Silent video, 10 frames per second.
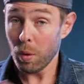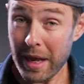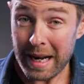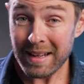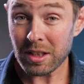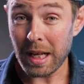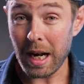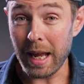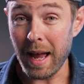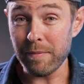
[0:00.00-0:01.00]
The links that
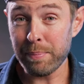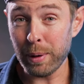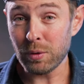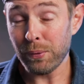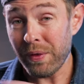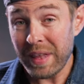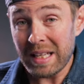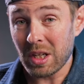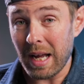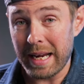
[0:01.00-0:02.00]
I have put for
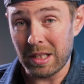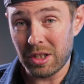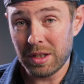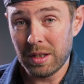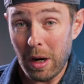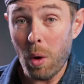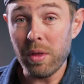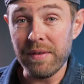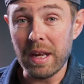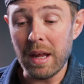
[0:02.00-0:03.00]
these guys below
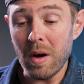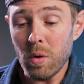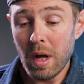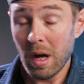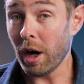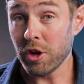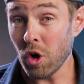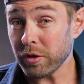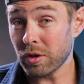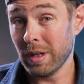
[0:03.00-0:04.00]
the video are
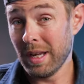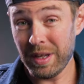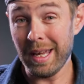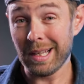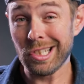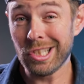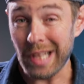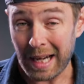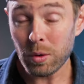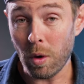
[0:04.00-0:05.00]
not the
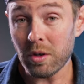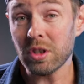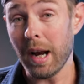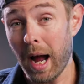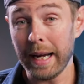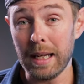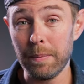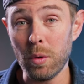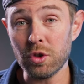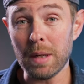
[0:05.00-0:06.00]
exact ones that I am
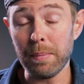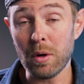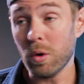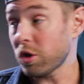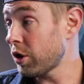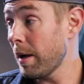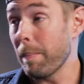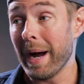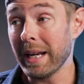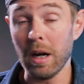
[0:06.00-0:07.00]
using, because
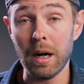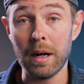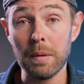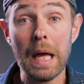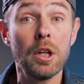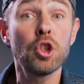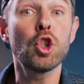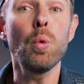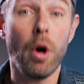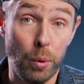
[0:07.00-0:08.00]
mine are
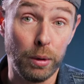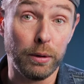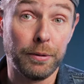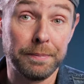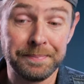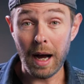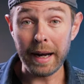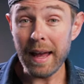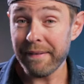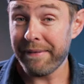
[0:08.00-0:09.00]
too old. I
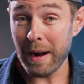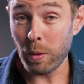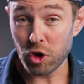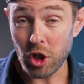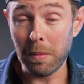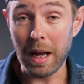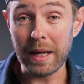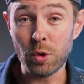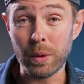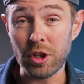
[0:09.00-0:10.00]
have found some
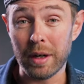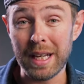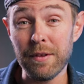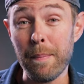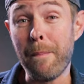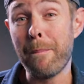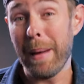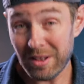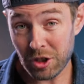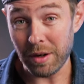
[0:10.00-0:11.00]
lights which are even
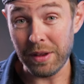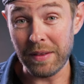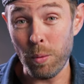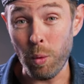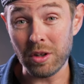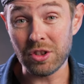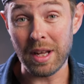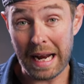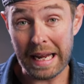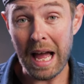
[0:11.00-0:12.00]
better than the ones
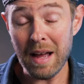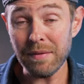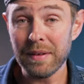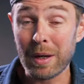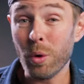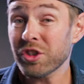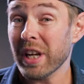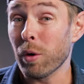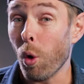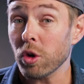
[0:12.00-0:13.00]
that I have, because they
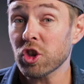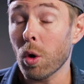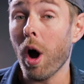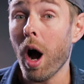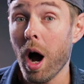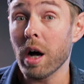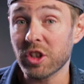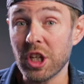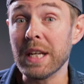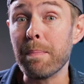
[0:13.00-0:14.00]
are also
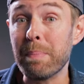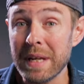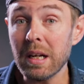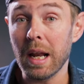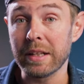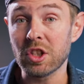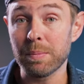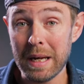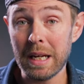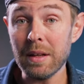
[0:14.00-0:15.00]
RGB
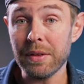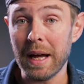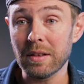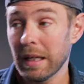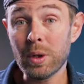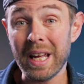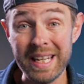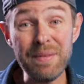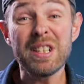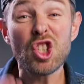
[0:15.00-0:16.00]
lights, meaning that you can
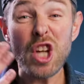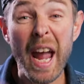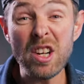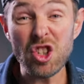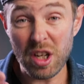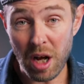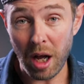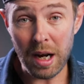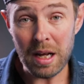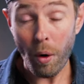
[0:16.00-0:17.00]
even change the
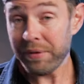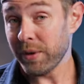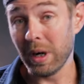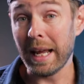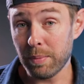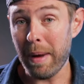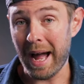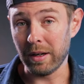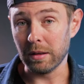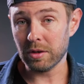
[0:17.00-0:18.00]
color of your LED
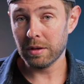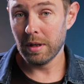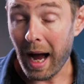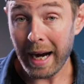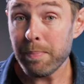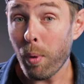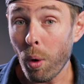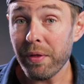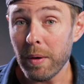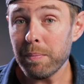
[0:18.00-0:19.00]
panels. I
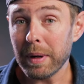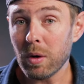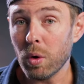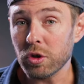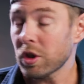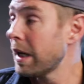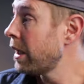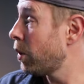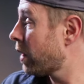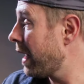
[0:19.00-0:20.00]
bought them because
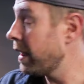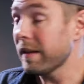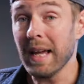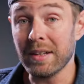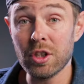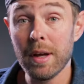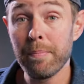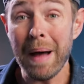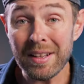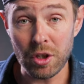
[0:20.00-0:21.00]
you can attach
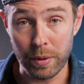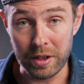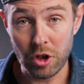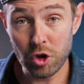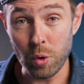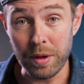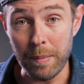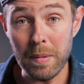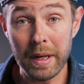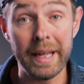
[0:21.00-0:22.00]
batteries to
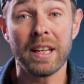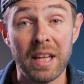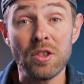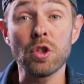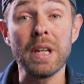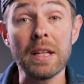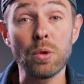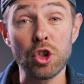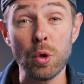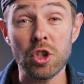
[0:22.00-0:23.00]
them in case you need
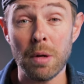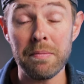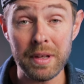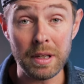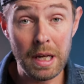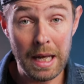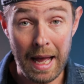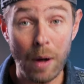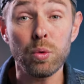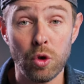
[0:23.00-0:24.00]
to shoot something
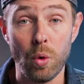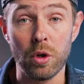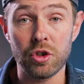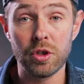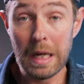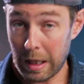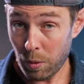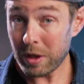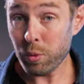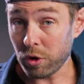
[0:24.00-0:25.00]
outdoors,
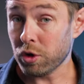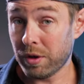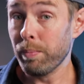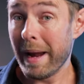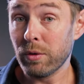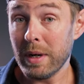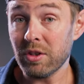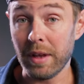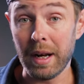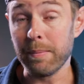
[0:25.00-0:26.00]
which was the main
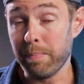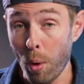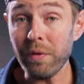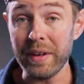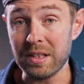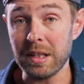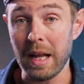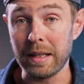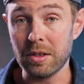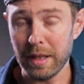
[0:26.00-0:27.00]
reason that I bought these
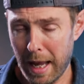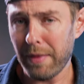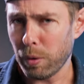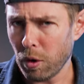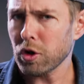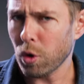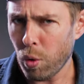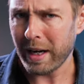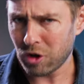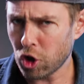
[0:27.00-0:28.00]
lights, and they're also
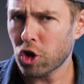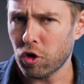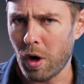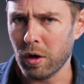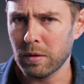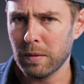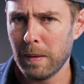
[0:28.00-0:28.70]
quite strong.